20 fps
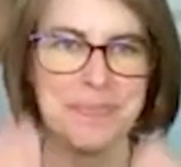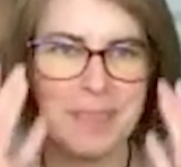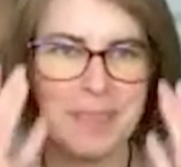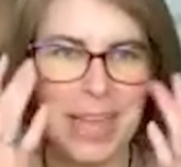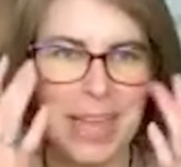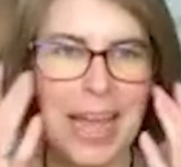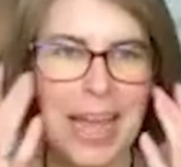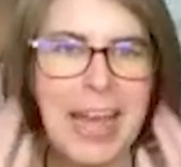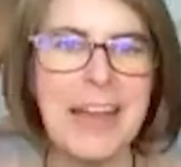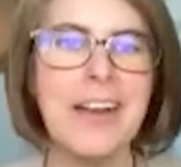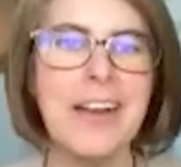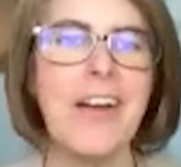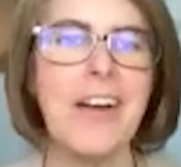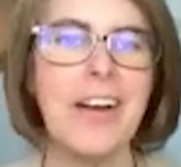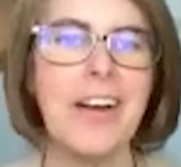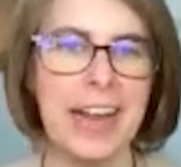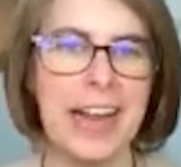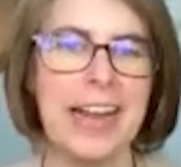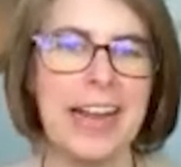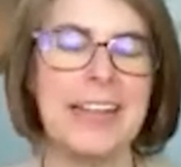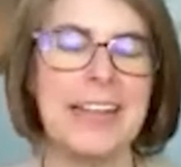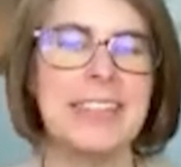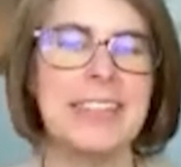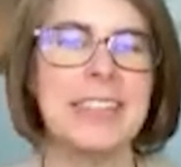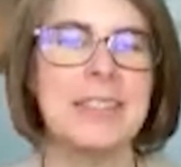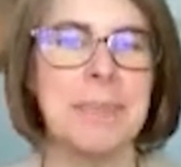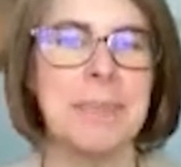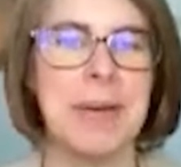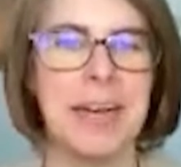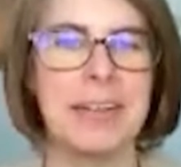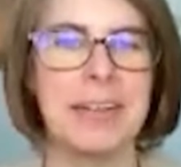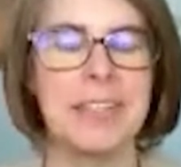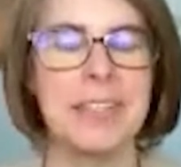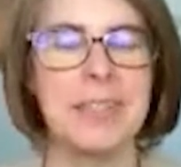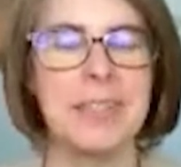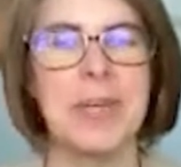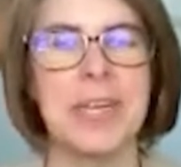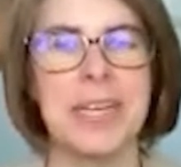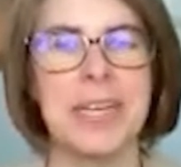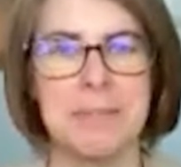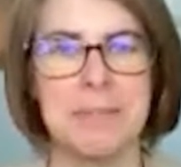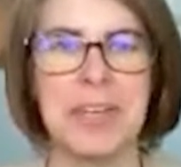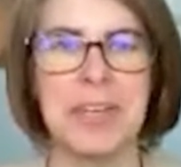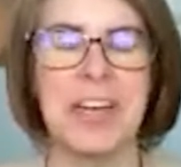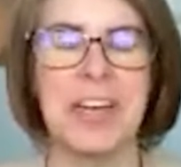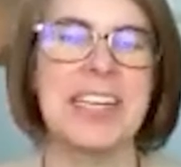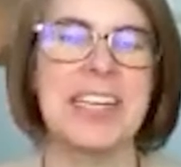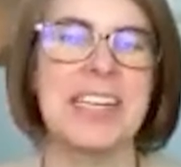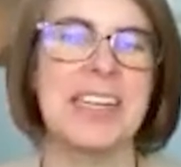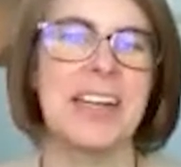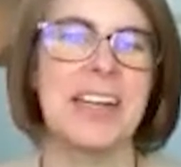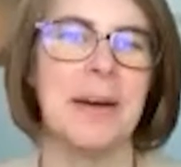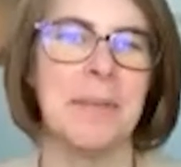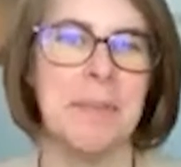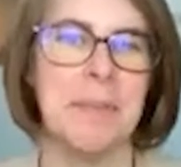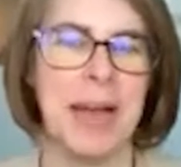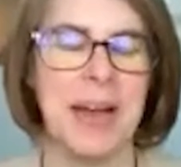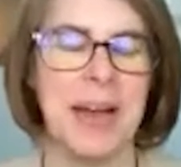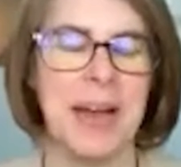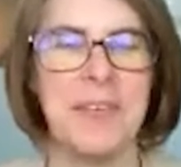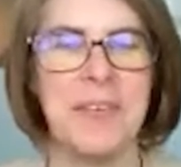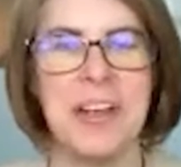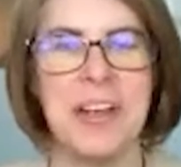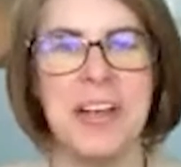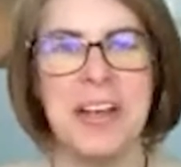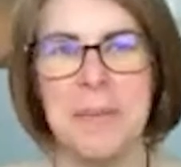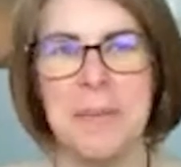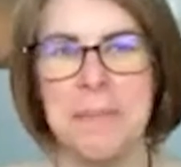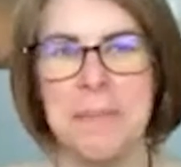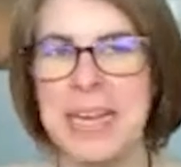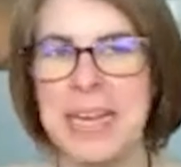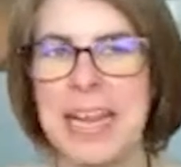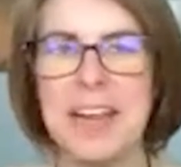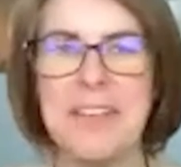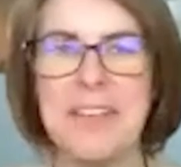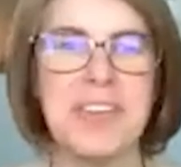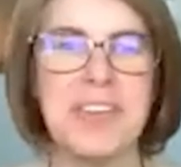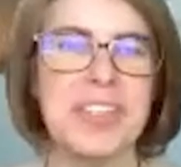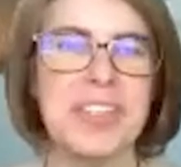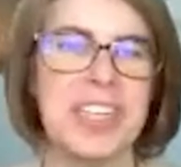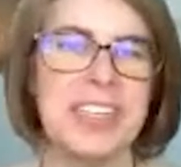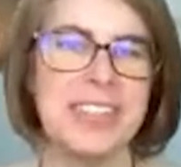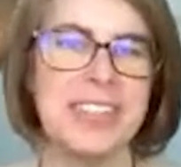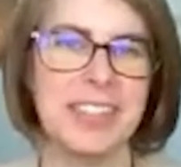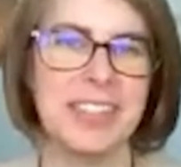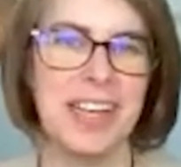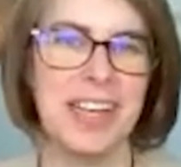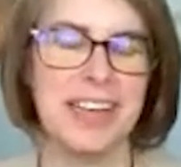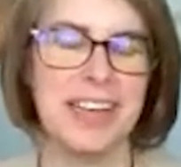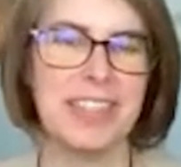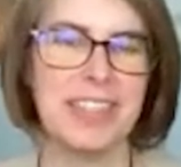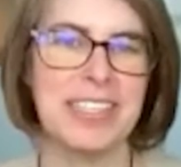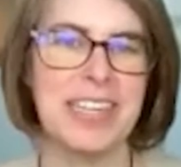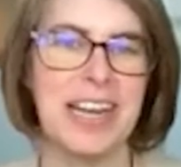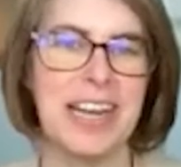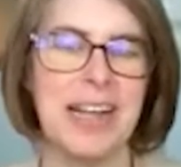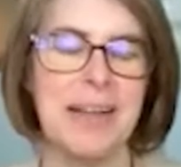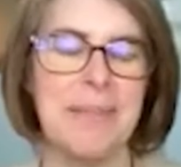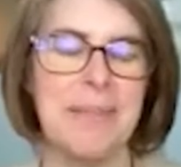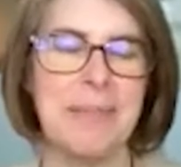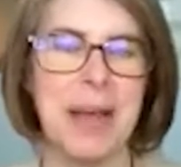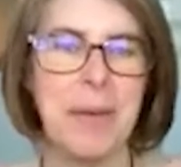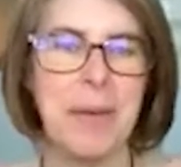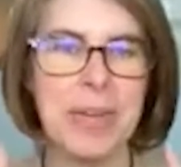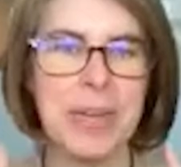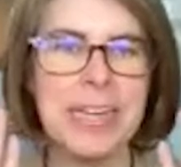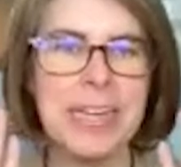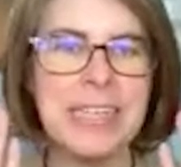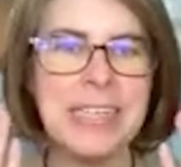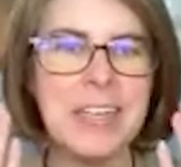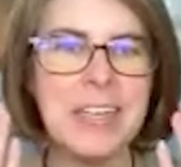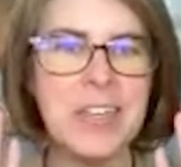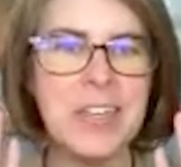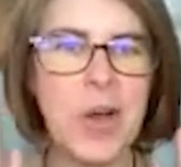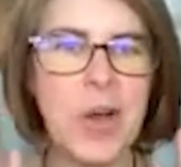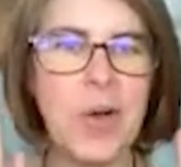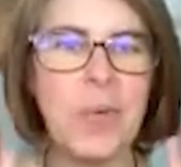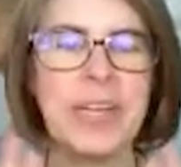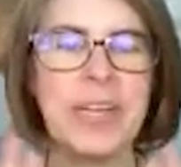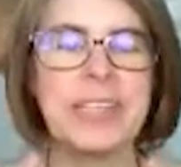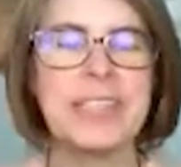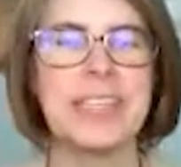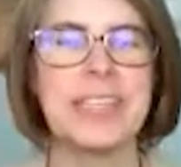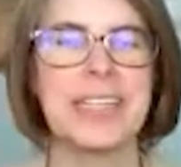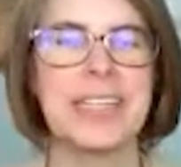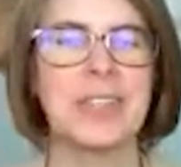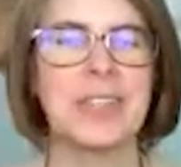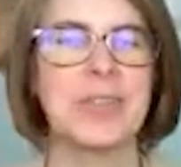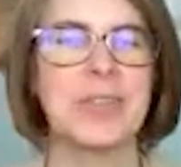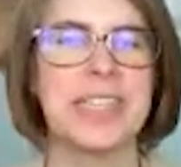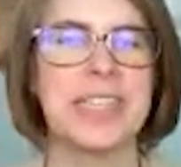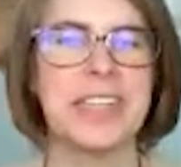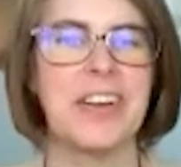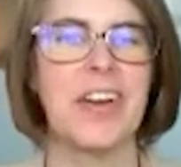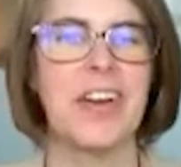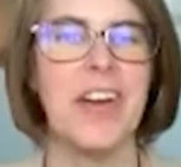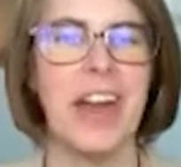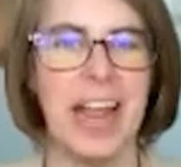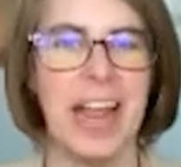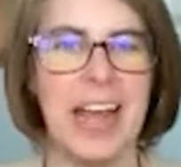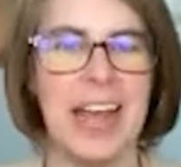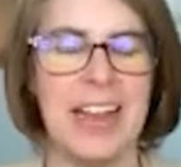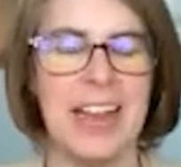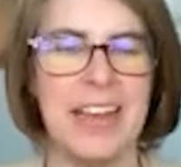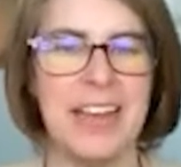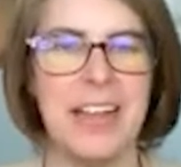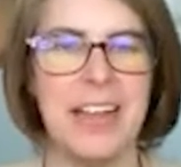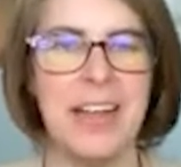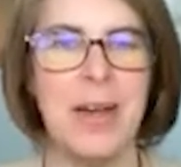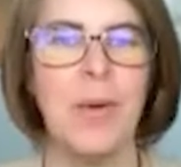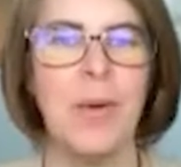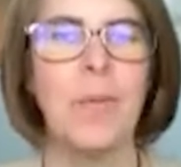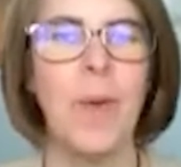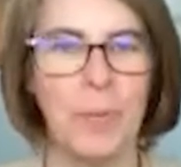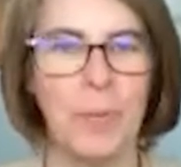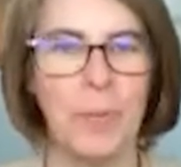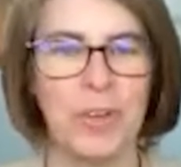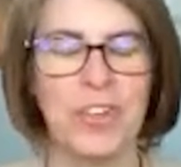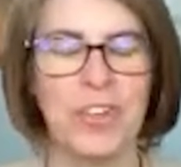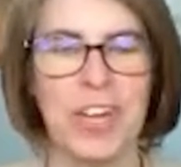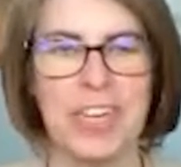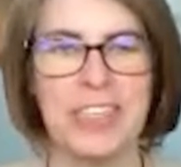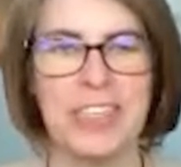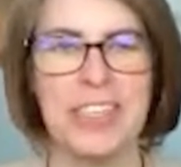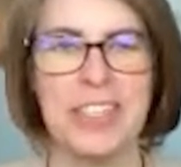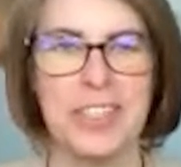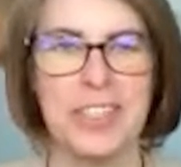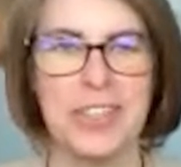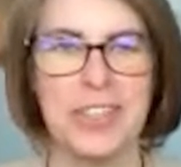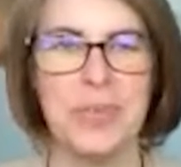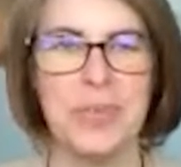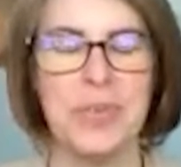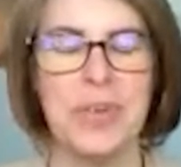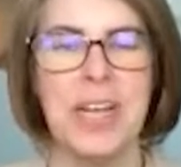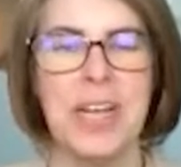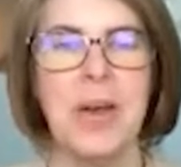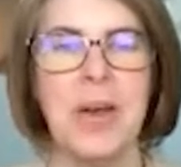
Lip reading: head, heart, hands model when I'm talking about behavior change a lot of the time, that we need to know intellectually in our head what we're trying to do.